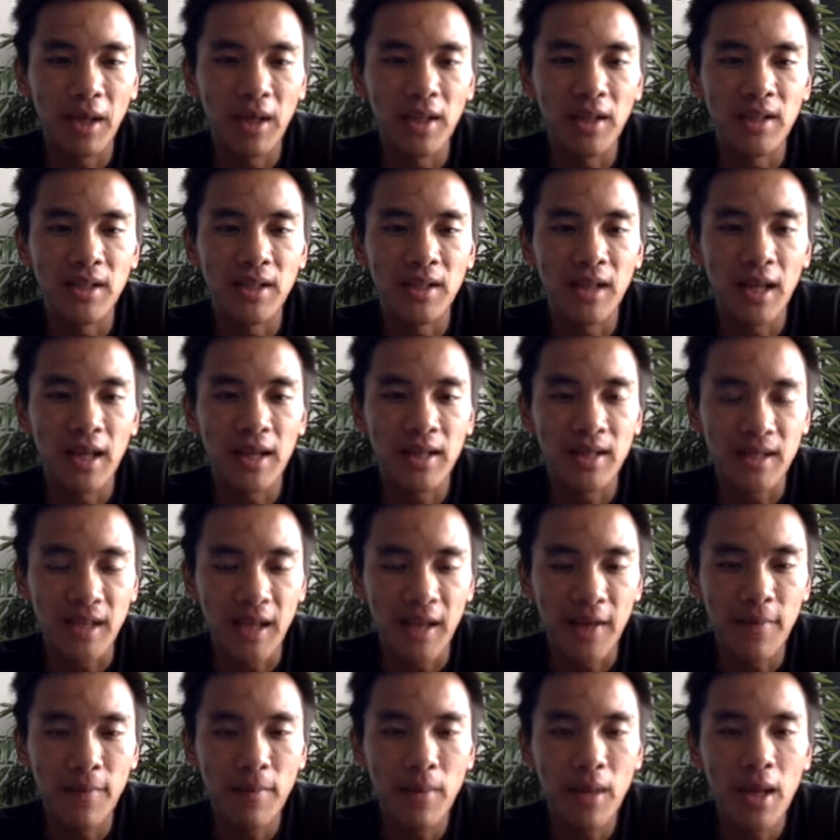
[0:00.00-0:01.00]
in
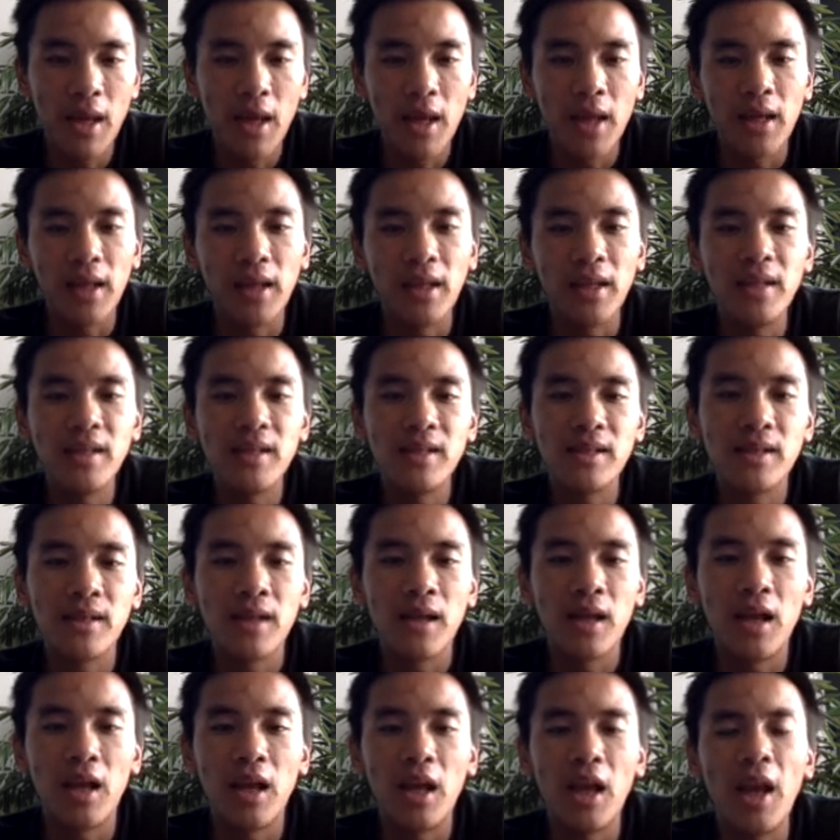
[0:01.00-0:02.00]
Sm is
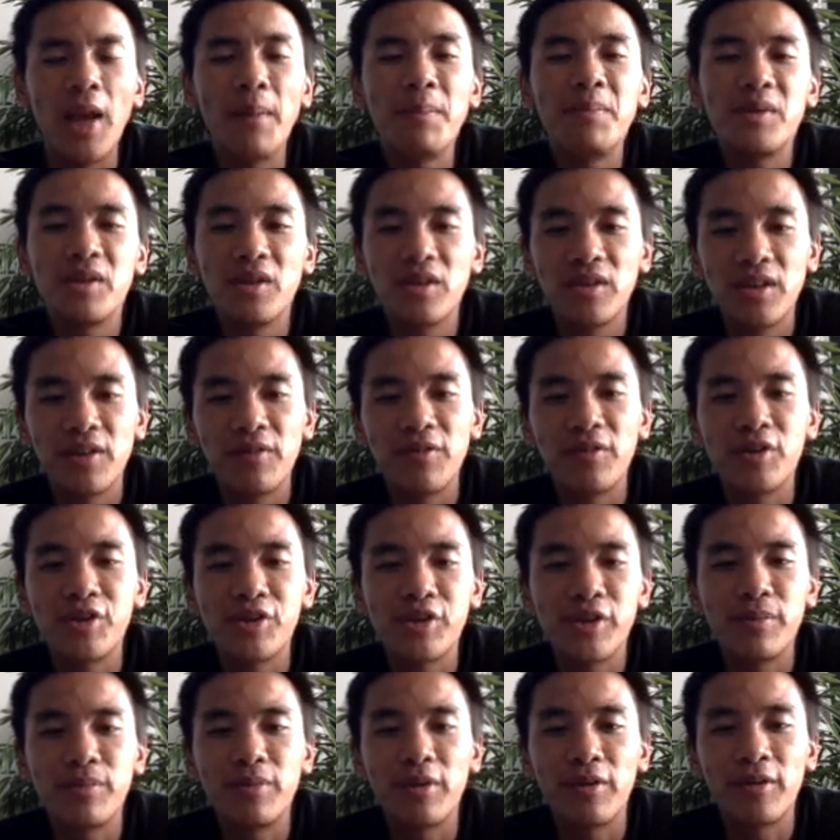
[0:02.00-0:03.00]
epsilon
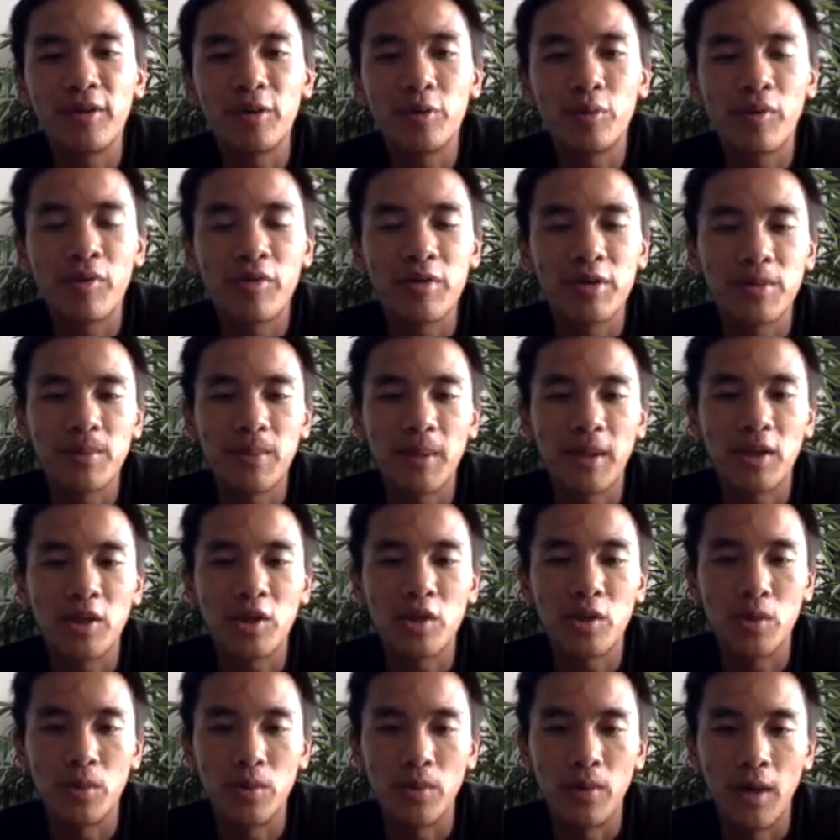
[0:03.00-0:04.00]
differentially private with respect
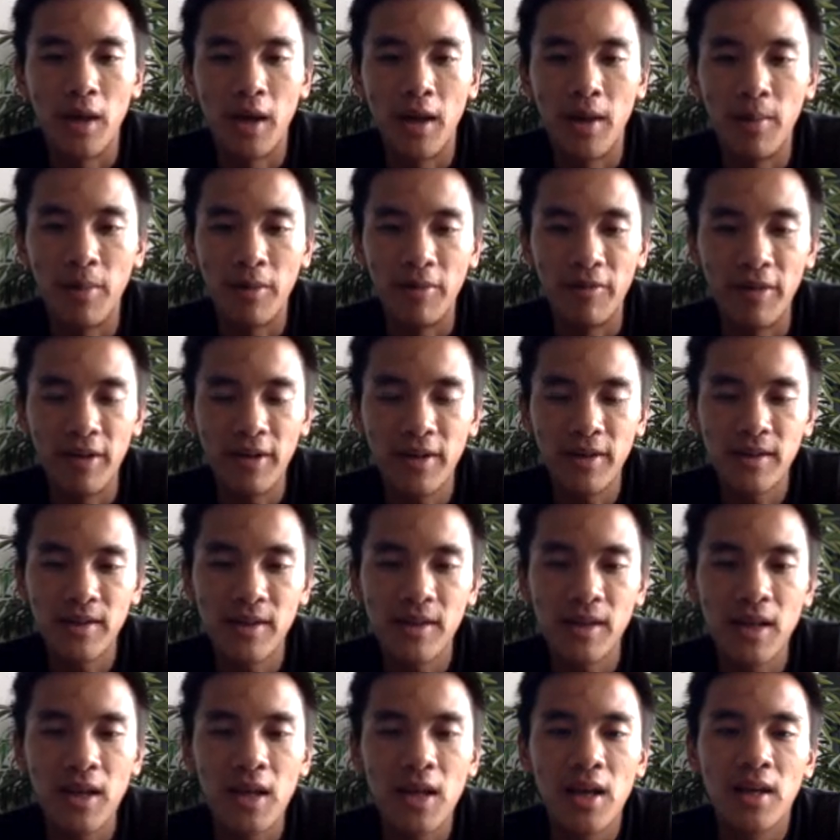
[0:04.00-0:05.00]
to M of
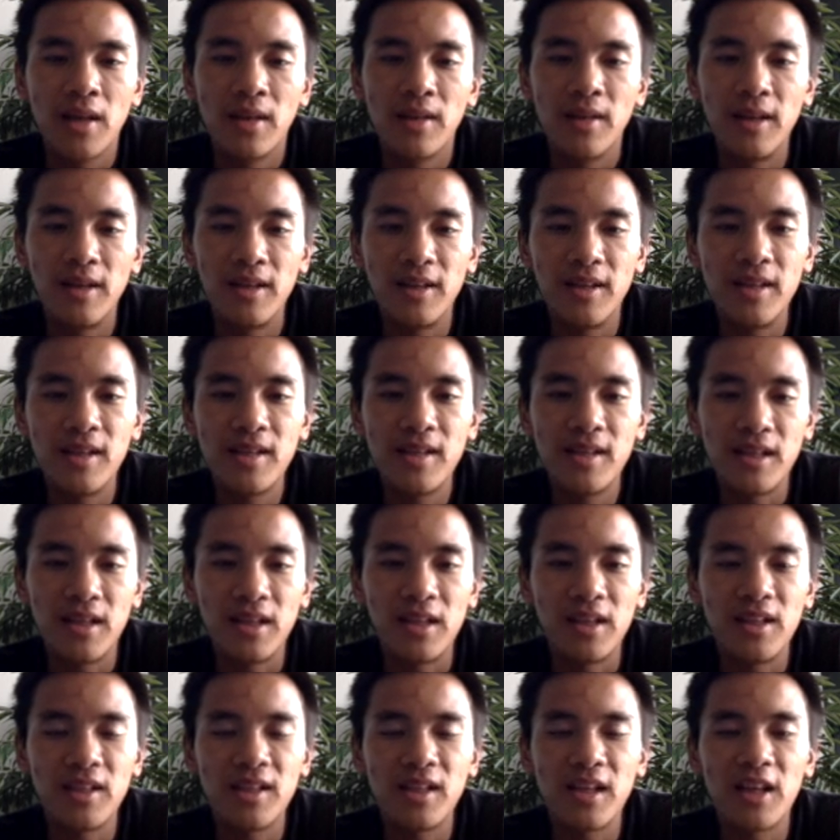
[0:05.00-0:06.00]
X. That is,
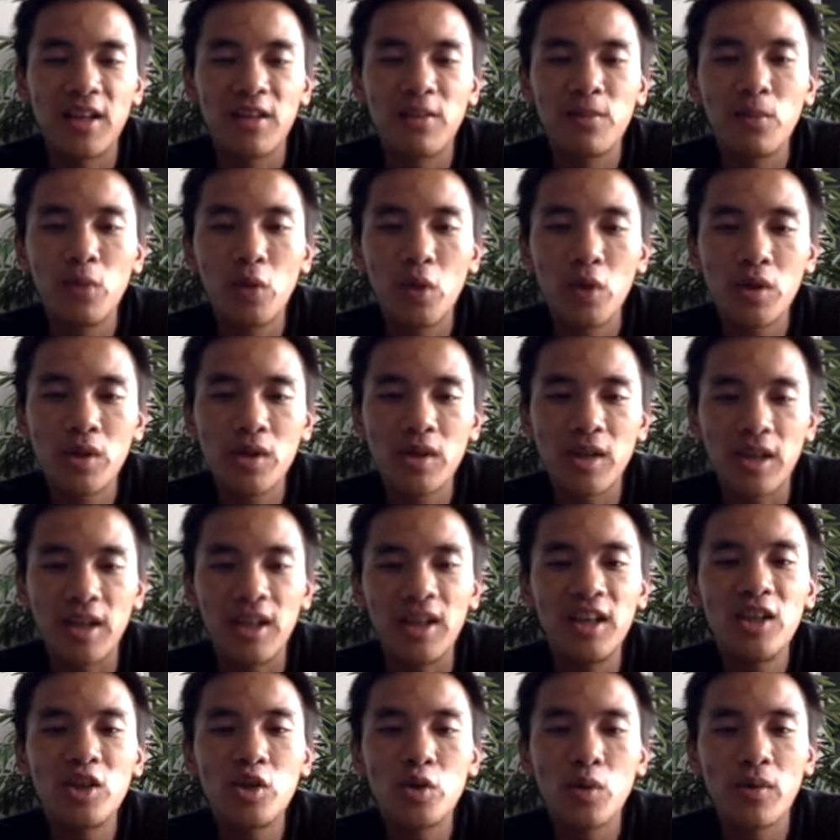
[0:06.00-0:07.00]
it is at most
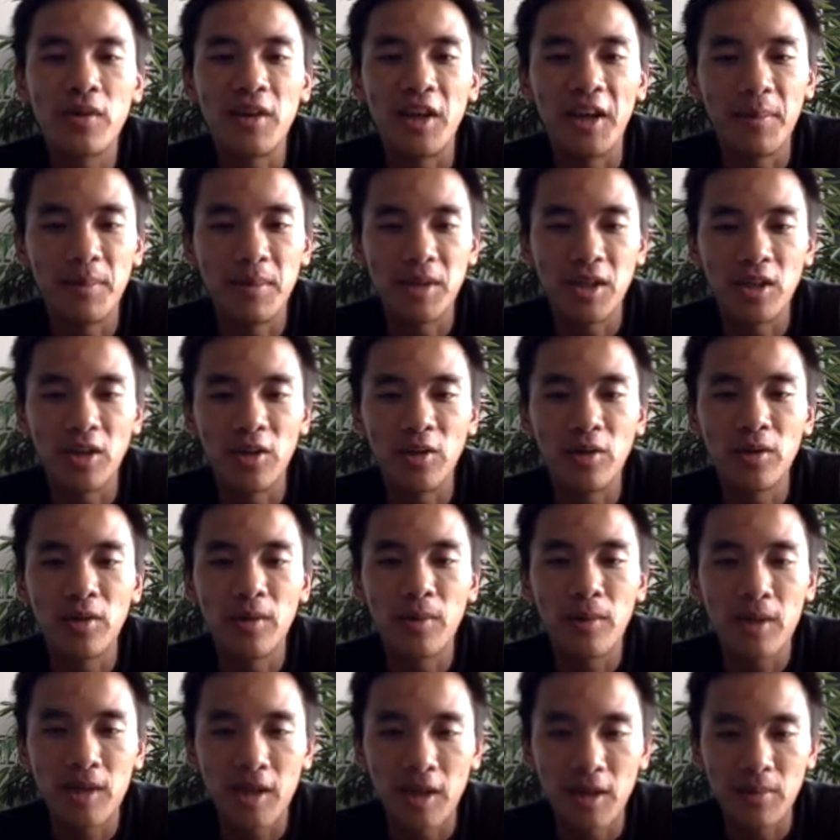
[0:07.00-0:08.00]
e to the epsilon
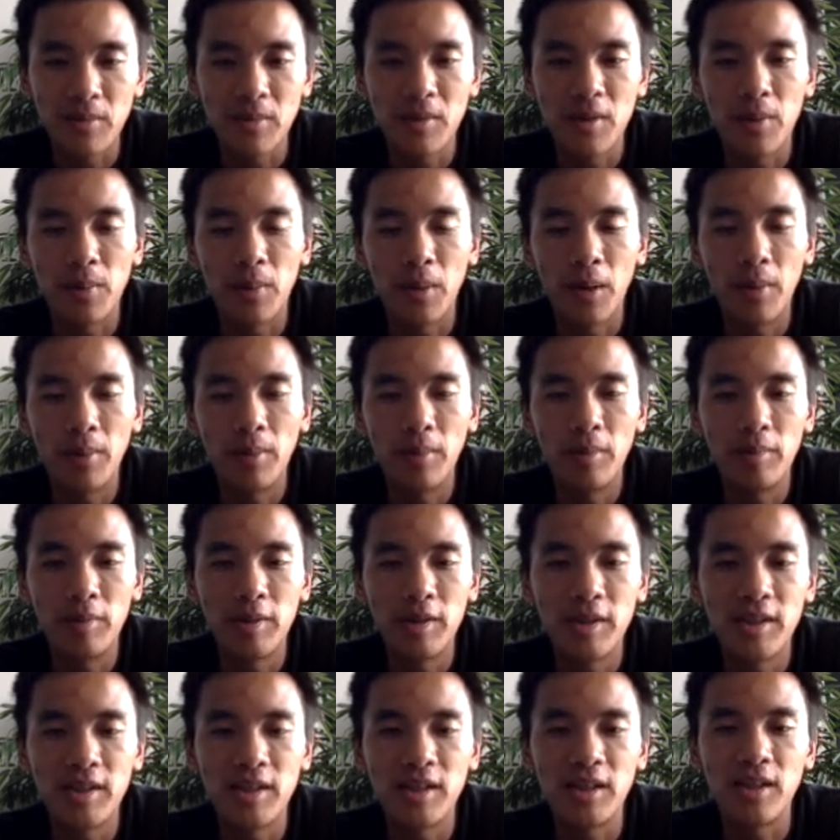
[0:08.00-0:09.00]
times the
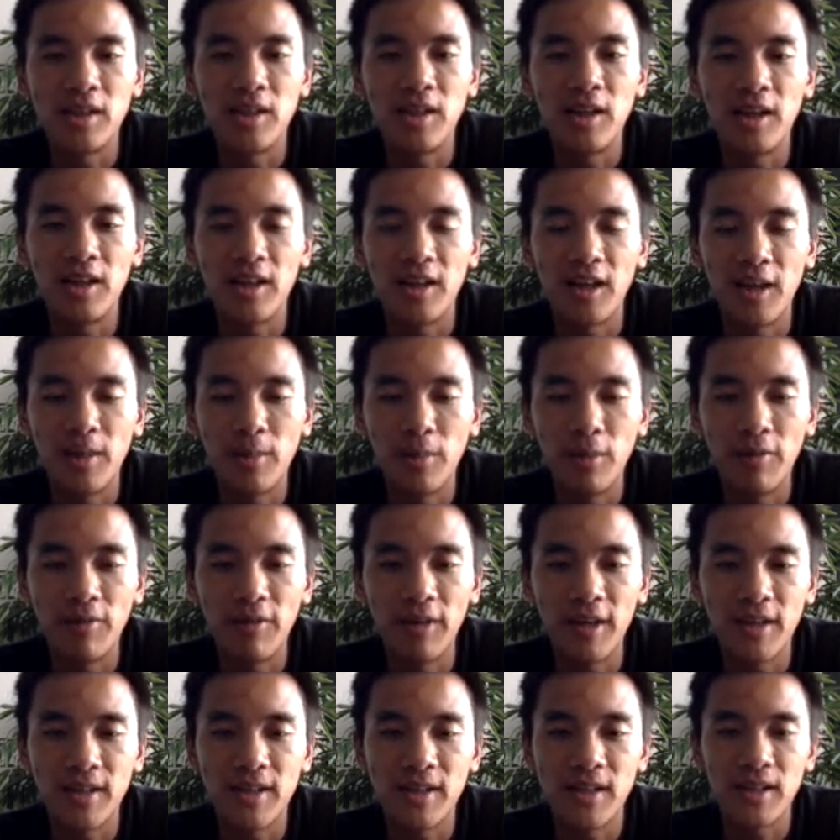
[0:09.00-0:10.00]
probability that M of
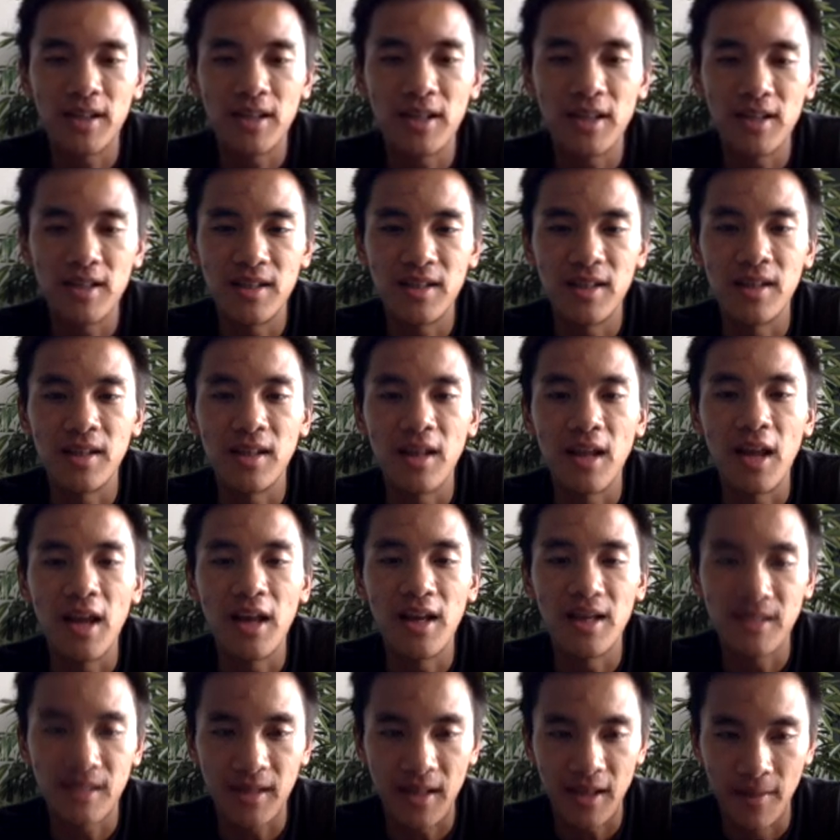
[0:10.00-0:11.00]
X is in
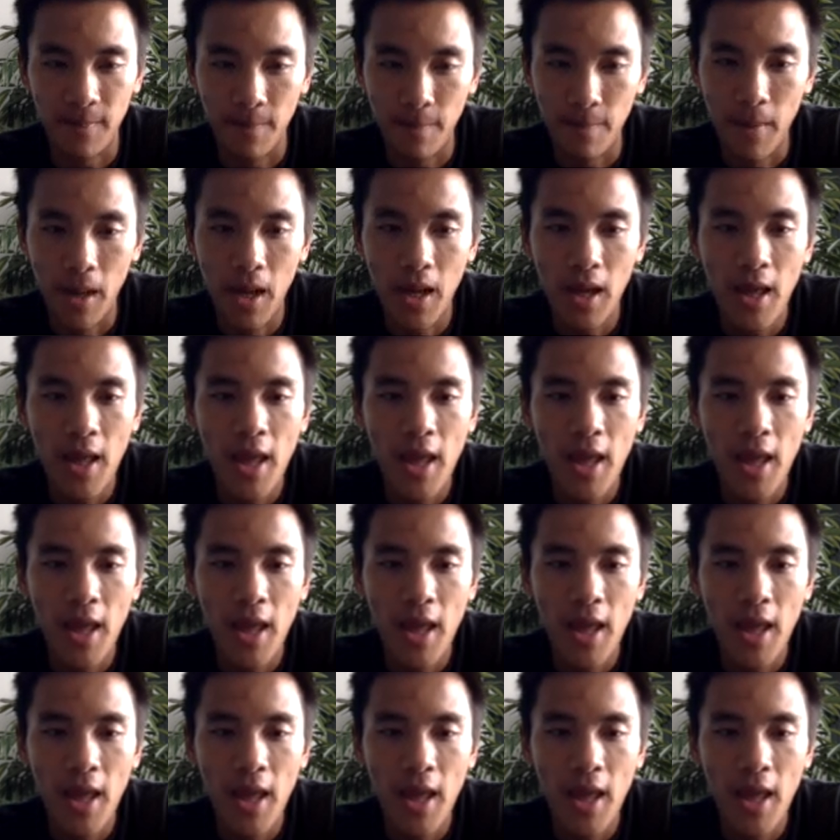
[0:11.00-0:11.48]
Sm.